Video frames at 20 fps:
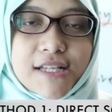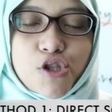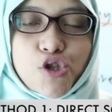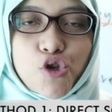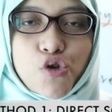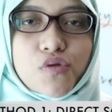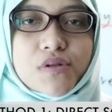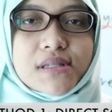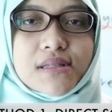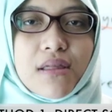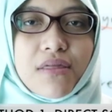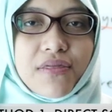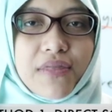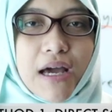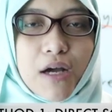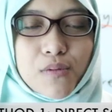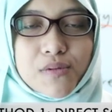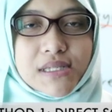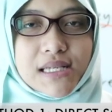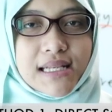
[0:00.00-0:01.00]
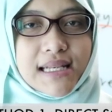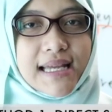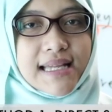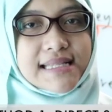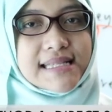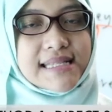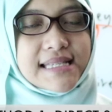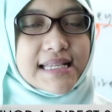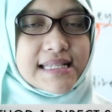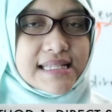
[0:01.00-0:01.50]

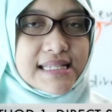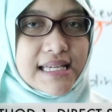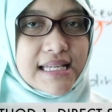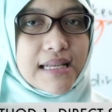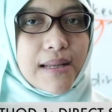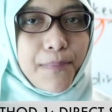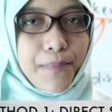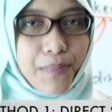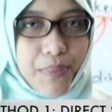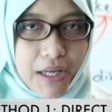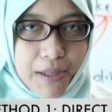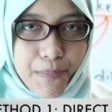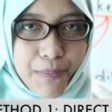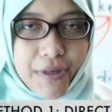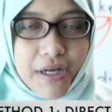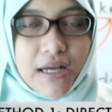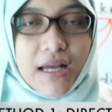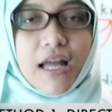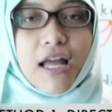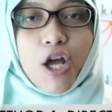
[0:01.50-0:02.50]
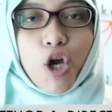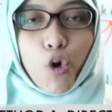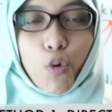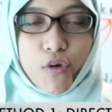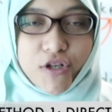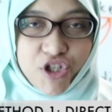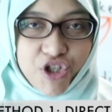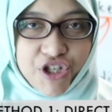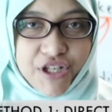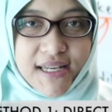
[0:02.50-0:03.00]
2016 paper,
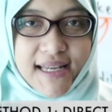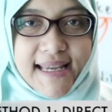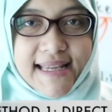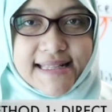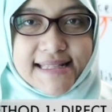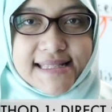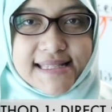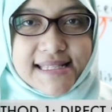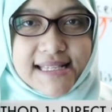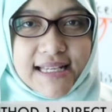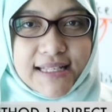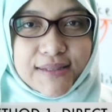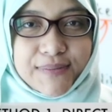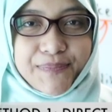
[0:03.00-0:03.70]
question 8.